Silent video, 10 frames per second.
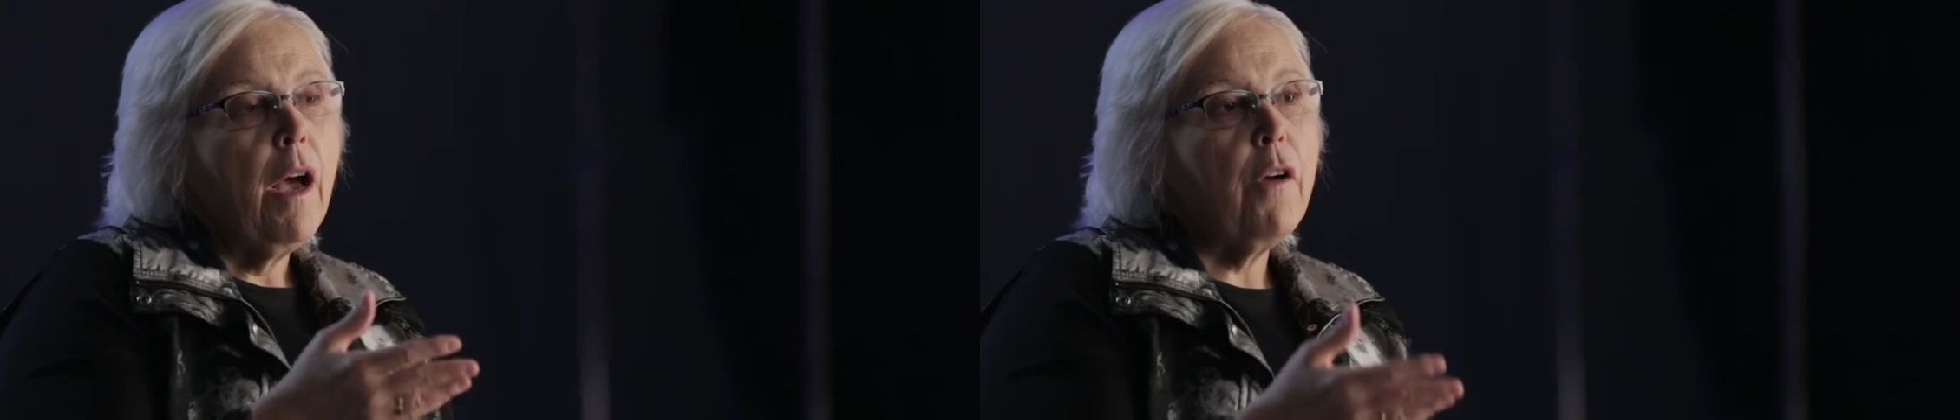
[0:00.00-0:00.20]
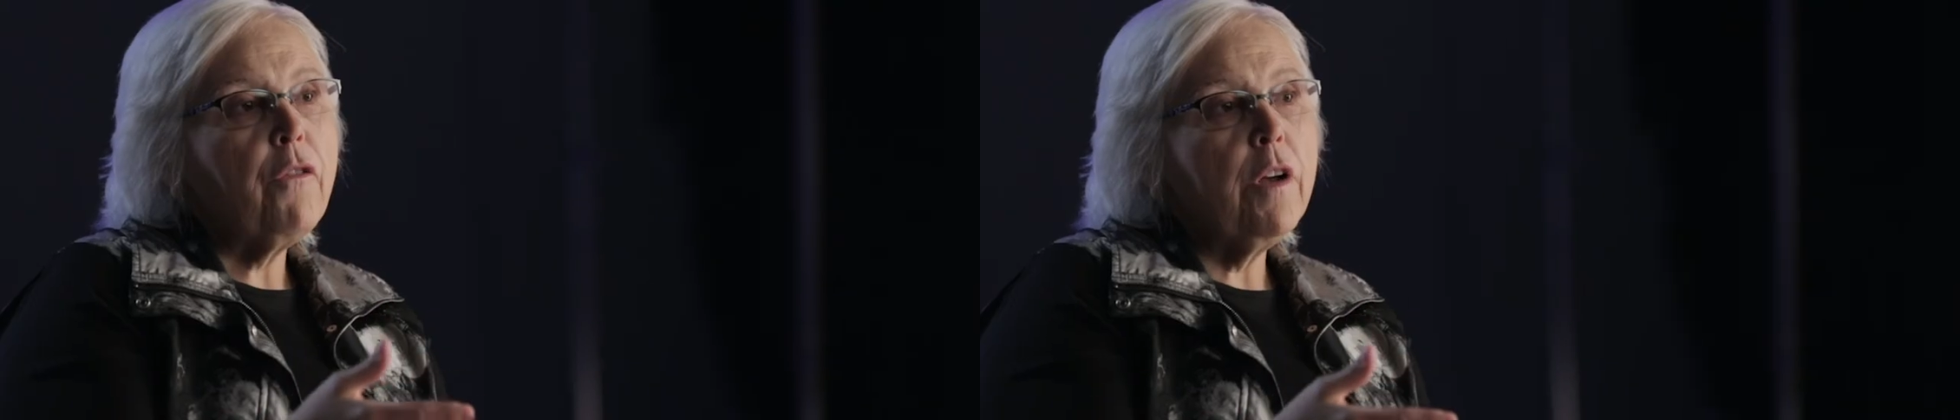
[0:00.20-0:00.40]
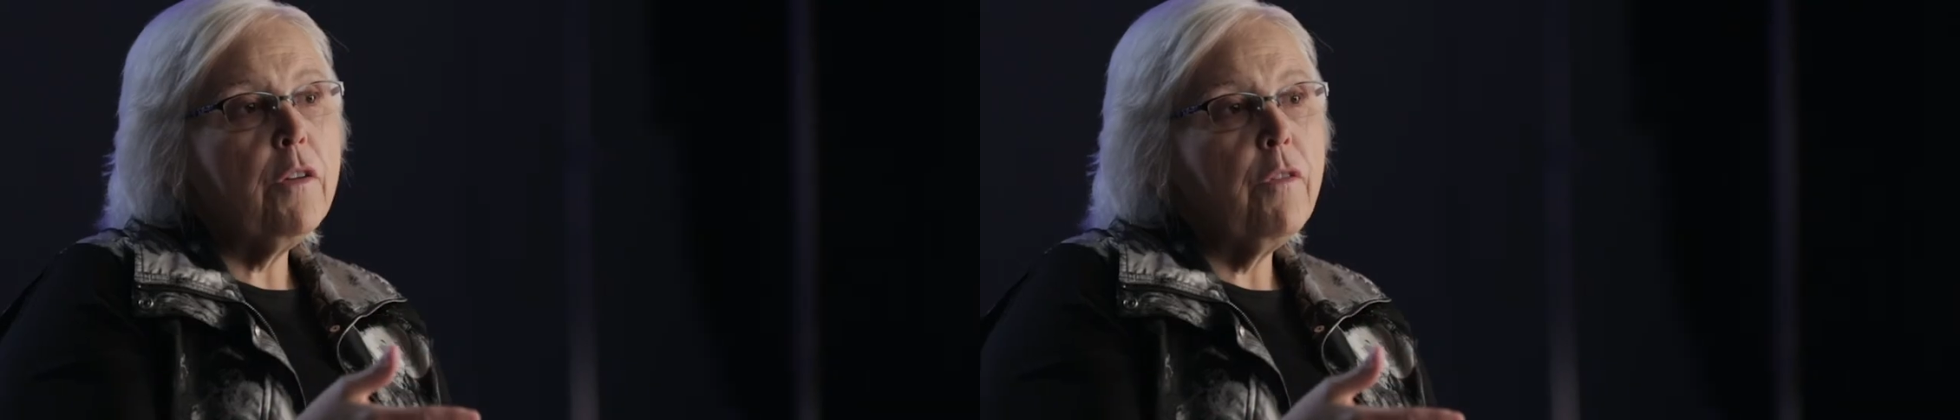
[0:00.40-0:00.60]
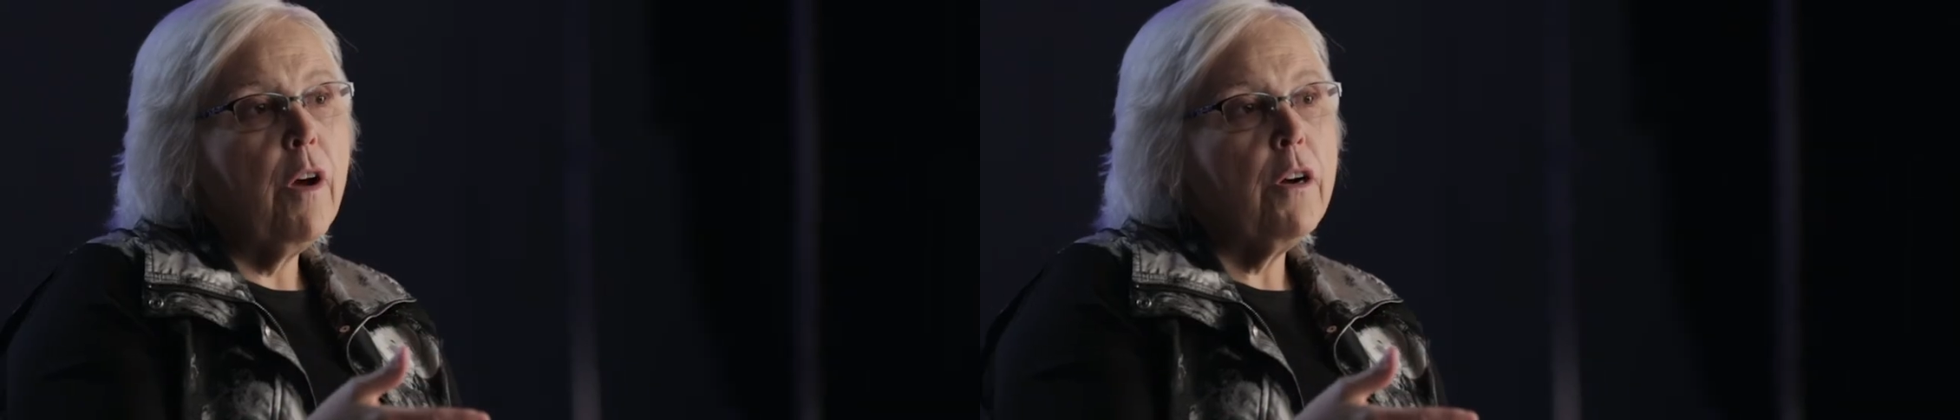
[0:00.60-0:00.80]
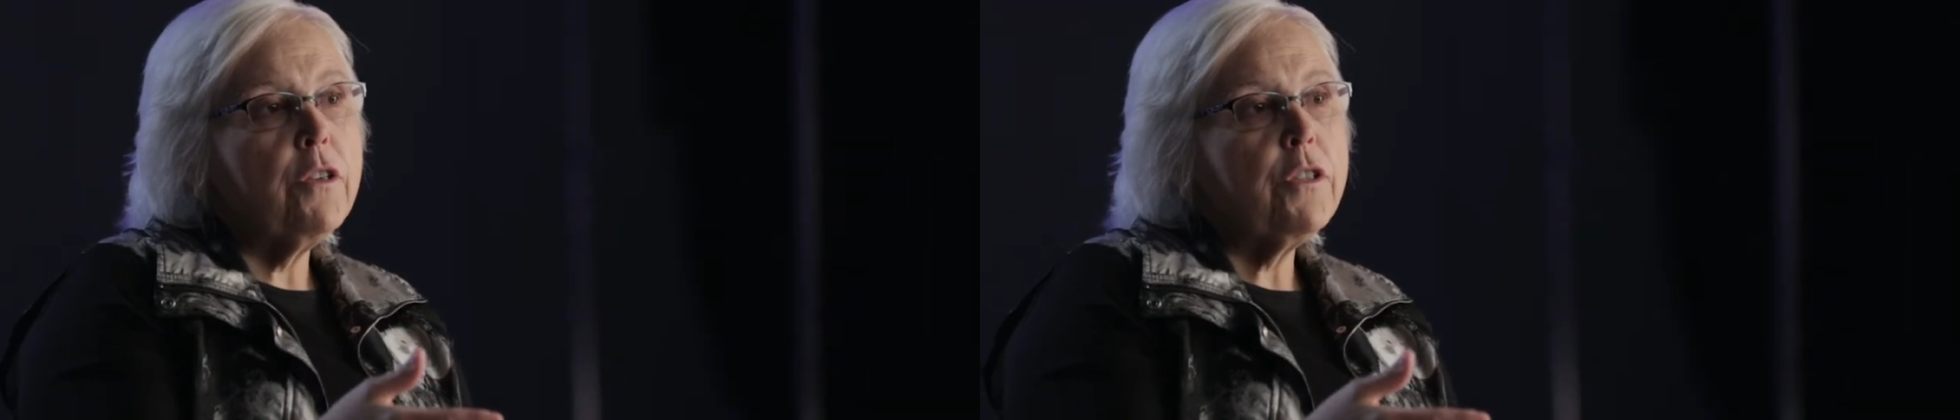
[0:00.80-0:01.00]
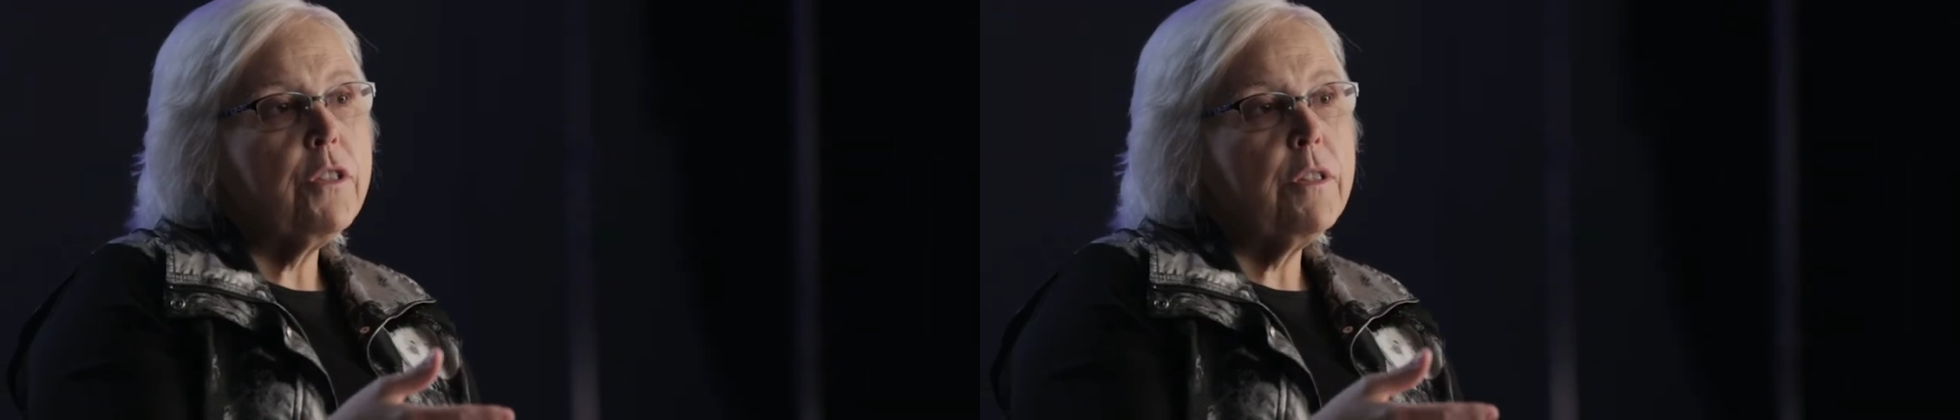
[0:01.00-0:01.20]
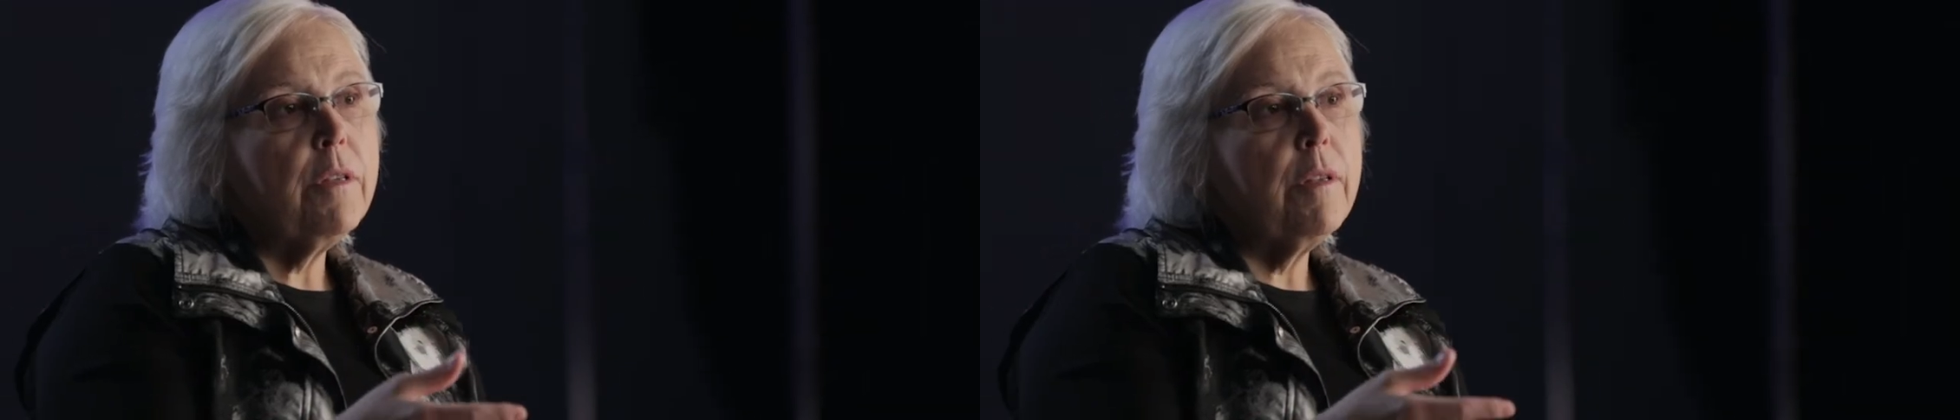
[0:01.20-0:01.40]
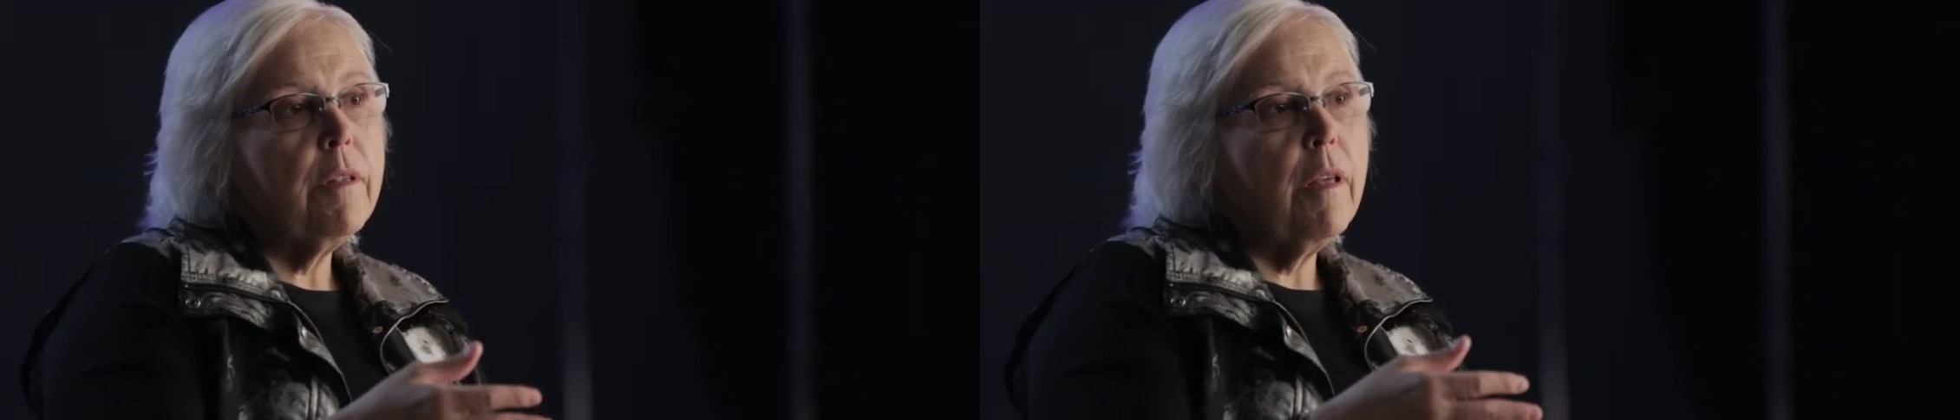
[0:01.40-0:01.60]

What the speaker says: A friend of ours